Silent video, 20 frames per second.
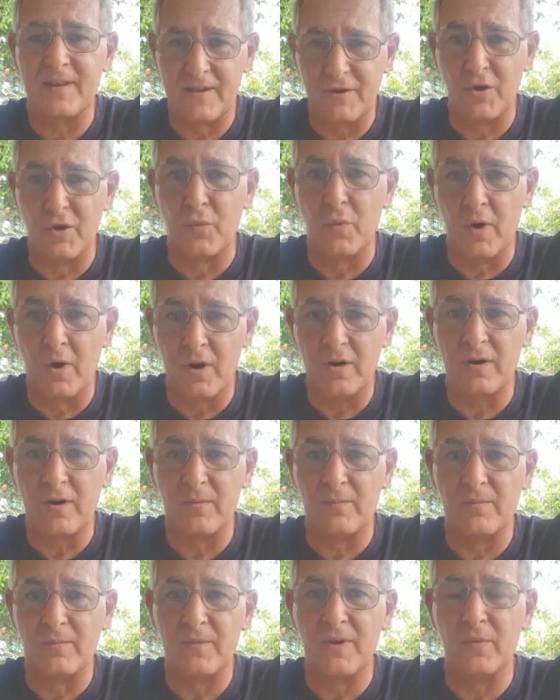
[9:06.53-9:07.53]
You're
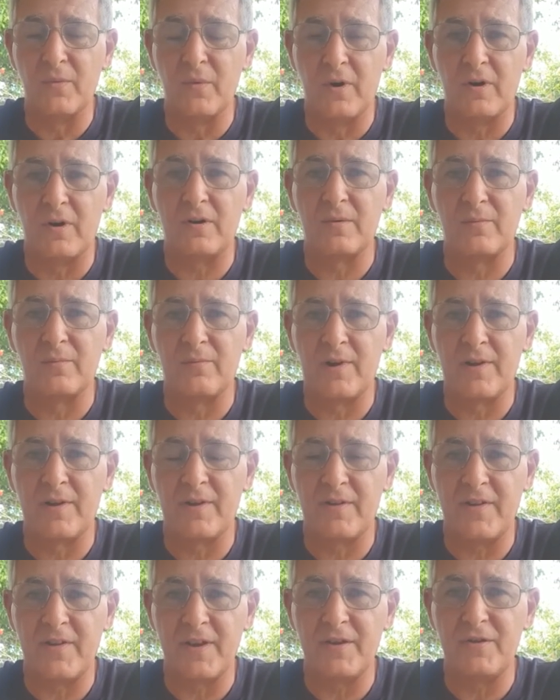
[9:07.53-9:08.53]
welcome. You're welcome,
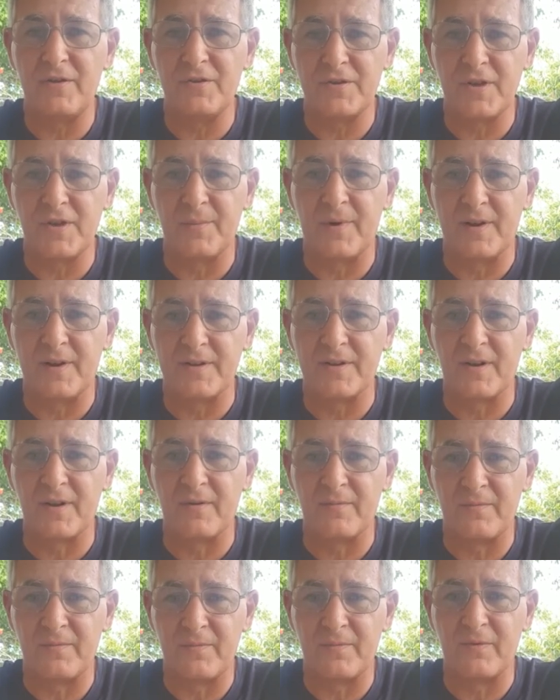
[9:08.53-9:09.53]
brother. Thank you so much.
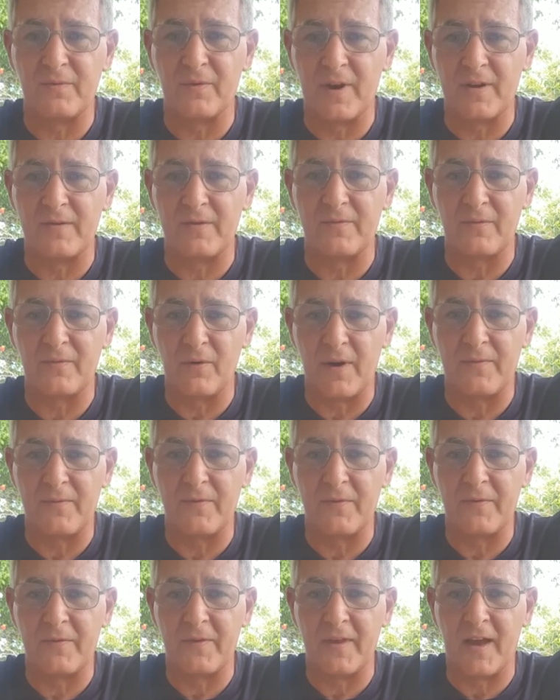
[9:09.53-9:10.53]
I'm
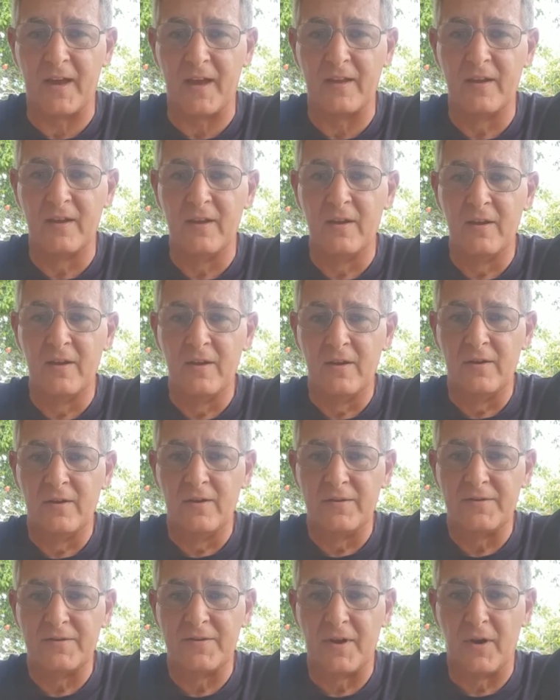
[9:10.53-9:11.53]
grateful for that.
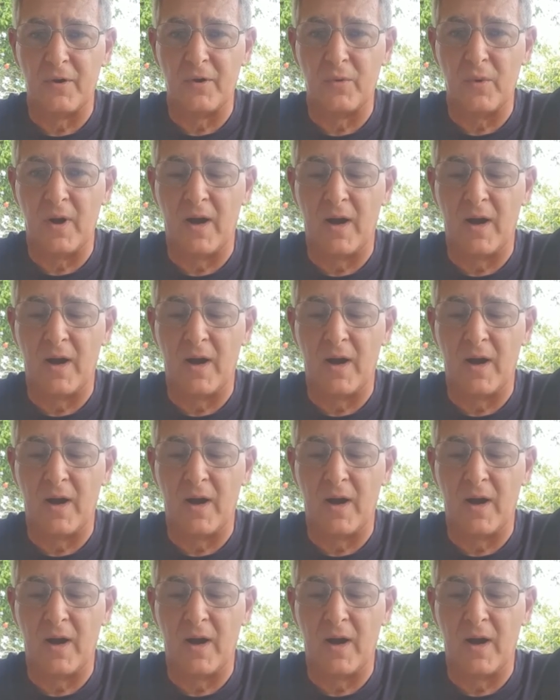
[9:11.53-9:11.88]
So,